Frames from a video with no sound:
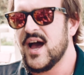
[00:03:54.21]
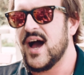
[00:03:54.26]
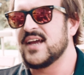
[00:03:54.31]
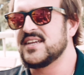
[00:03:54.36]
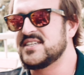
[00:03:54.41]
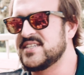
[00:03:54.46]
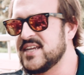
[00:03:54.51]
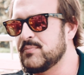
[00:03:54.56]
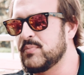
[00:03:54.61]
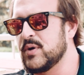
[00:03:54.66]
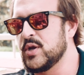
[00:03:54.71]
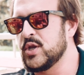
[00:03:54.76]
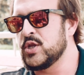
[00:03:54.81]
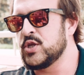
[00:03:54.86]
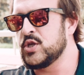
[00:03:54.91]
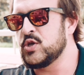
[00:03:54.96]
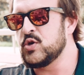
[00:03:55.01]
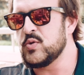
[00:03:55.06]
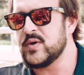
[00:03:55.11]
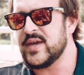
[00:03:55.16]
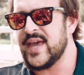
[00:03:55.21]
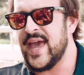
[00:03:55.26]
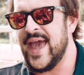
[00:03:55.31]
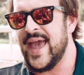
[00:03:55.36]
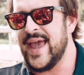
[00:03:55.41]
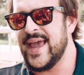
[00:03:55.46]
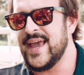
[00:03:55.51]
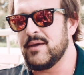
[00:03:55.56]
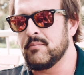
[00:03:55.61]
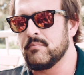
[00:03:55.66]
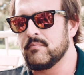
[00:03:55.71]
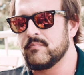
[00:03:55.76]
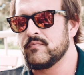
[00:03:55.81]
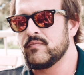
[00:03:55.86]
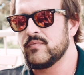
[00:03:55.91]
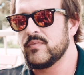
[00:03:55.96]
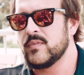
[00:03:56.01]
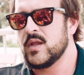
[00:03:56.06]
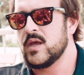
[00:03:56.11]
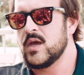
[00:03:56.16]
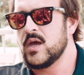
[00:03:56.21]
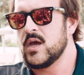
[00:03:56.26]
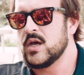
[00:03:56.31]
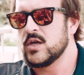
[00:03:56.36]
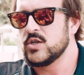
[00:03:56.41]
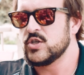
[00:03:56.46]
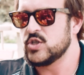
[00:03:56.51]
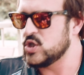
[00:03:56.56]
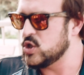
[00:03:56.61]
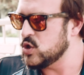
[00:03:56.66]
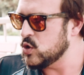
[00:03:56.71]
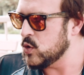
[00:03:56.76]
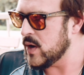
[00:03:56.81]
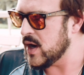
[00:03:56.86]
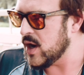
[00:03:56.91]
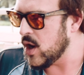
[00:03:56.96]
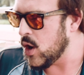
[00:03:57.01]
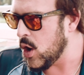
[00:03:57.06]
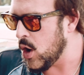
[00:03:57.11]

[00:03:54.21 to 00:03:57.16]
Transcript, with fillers: I said, but you came to